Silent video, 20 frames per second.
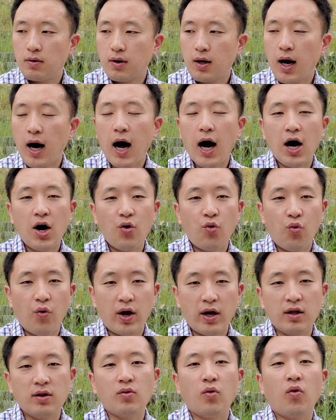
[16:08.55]

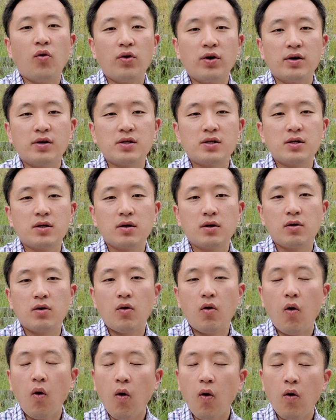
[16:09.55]
highway noise
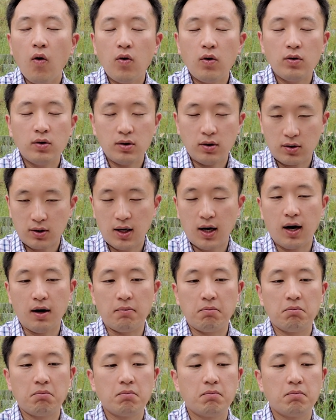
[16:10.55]
all the time,